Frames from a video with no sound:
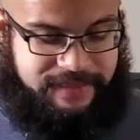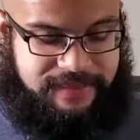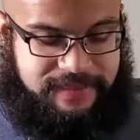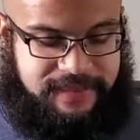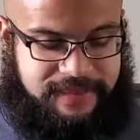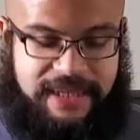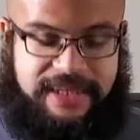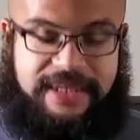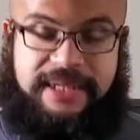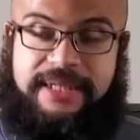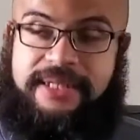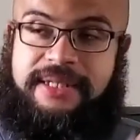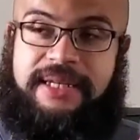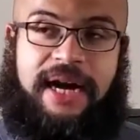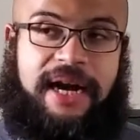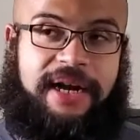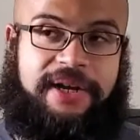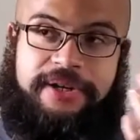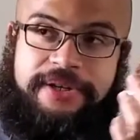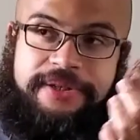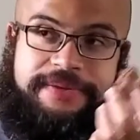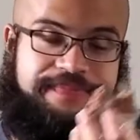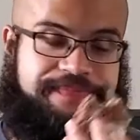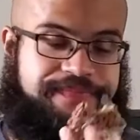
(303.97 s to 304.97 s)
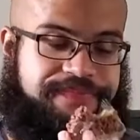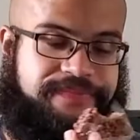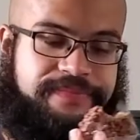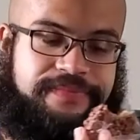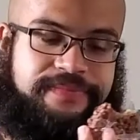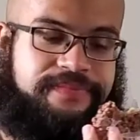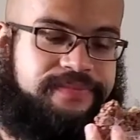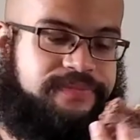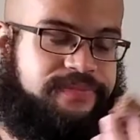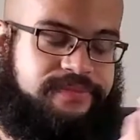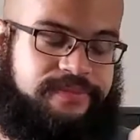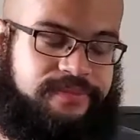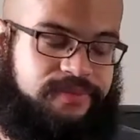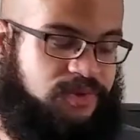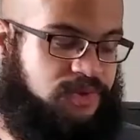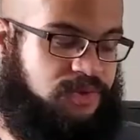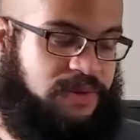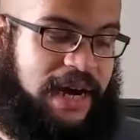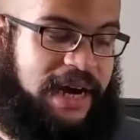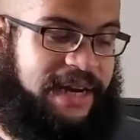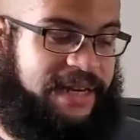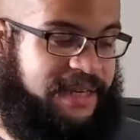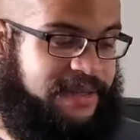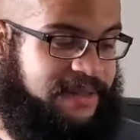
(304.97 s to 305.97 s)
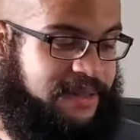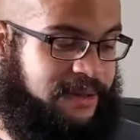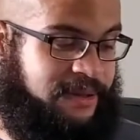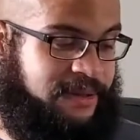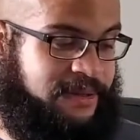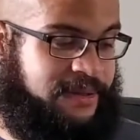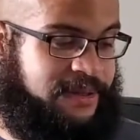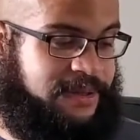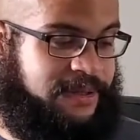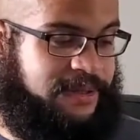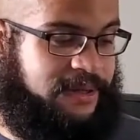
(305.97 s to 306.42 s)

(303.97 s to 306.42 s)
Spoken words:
This is not good. Do not eat this.